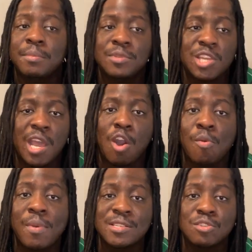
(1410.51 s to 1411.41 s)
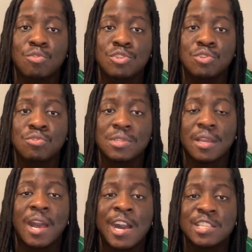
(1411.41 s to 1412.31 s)
Check out all my socials at
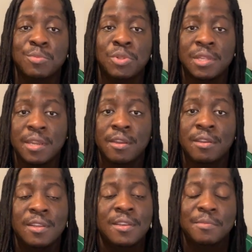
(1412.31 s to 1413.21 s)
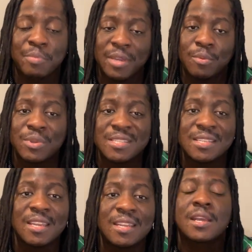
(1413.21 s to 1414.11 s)
Cosmo in there. But once
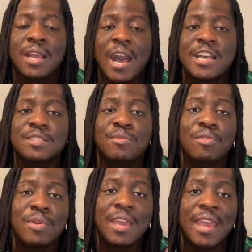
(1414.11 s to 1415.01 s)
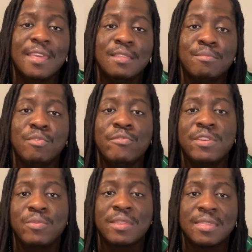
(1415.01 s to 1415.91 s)
again,
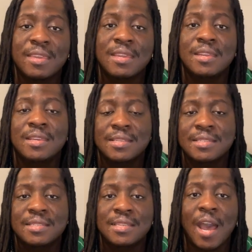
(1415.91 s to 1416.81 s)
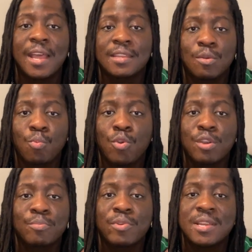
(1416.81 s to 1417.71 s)

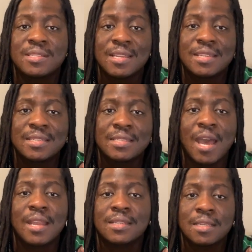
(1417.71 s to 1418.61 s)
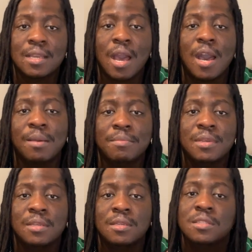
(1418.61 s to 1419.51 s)
CosmoInTheMovieWithin.wordpress.com.
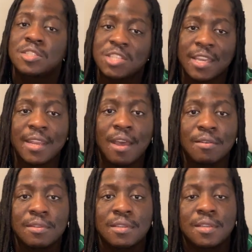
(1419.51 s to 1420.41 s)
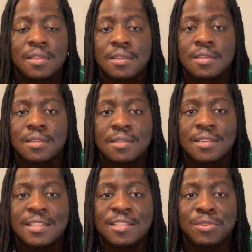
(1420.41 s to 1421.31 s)
Check it out.
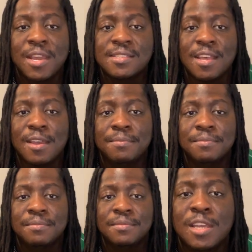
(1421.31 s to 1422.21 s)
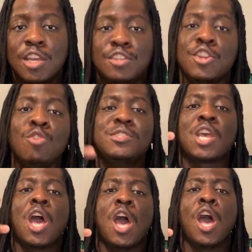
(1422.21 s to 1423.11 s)
Until next time,
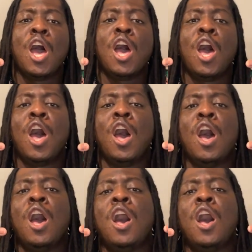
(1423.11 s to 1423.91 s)
deuces!